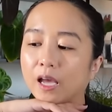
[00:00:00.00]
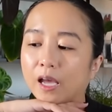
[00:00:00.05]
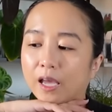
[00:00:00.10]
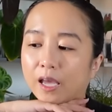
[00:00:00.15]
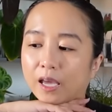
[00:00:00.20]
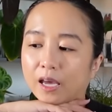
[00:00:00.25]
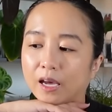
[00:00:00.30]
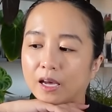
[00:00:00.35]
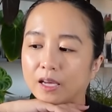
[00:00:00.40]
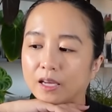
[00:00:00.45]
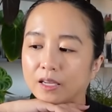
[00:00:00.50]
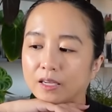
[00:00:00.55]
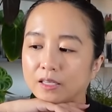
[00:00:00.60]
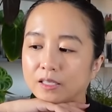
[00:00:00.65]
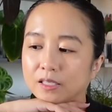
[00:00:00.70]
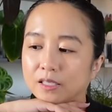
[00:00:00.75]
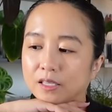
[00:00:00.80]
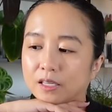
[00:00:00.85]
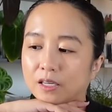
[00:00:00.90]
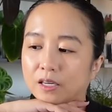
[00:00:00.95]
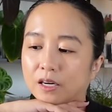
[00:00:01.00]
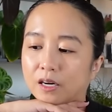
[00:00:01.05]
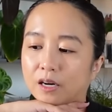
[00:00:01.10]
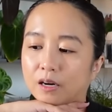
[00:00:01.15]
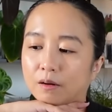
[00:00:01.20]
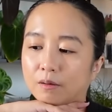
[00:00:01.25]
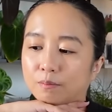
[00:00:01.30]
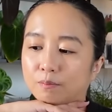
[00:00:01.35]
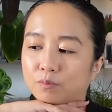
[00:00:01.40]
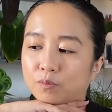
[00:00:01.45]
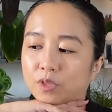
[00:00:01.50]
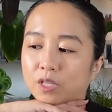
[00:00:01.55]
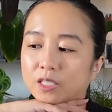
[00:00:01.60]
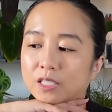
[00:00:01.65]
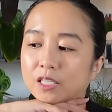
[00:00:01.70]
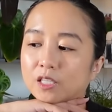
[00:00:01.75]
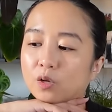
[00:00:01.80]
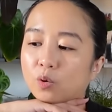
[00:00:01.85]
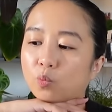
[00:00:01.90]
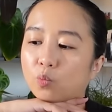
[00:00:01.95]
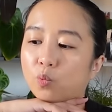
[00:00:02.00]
and um, this is the